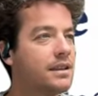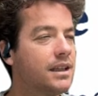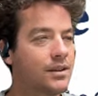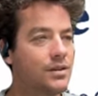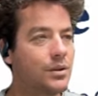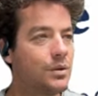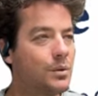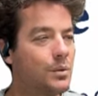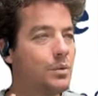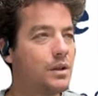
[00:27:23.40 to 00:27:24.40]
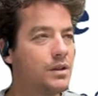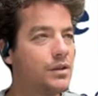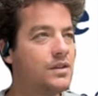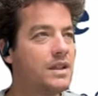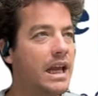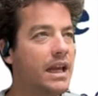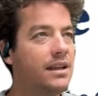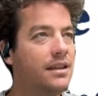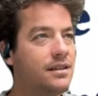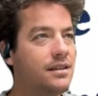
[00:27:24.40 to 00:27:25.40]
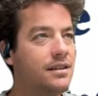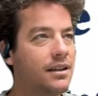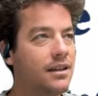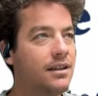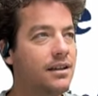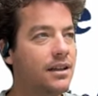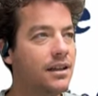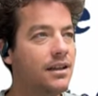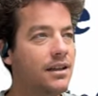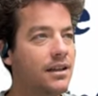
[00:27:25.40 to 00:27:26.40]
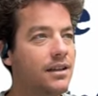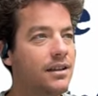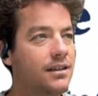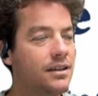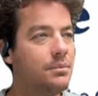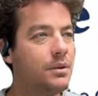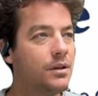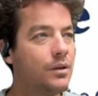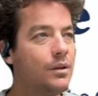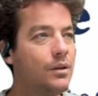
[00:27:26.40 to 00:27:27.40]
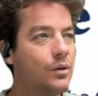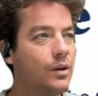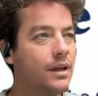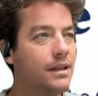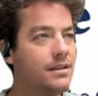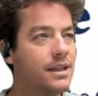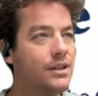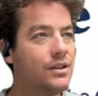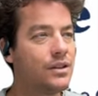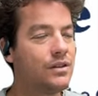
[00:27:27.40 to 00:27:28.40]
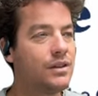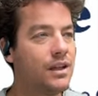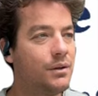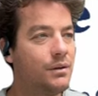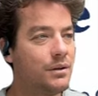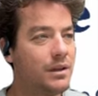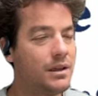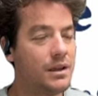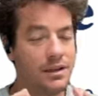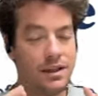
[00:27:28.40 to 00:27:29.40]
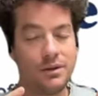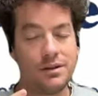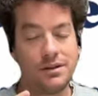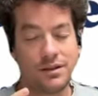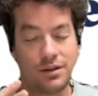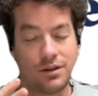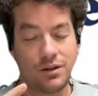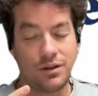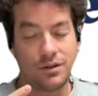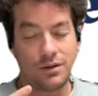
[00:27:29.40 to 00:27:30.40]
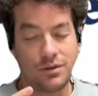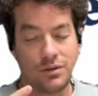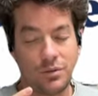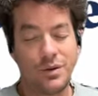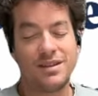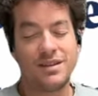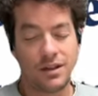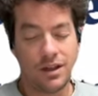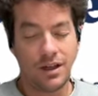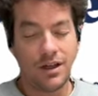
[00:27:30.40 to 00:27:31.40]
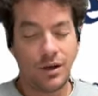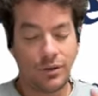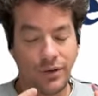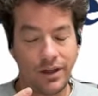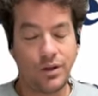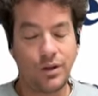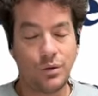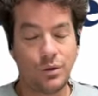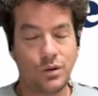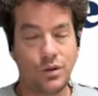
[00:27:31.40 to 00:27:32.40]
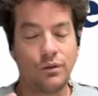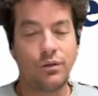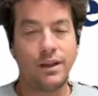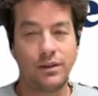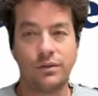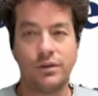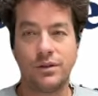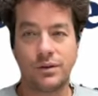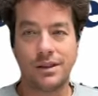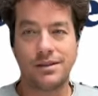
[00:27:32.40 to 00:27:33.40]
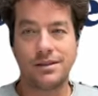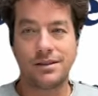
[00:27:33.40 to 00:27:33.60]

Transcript: Yeah. So what you're saying is in a typical organization, there is the risk of a huge conflict of interest.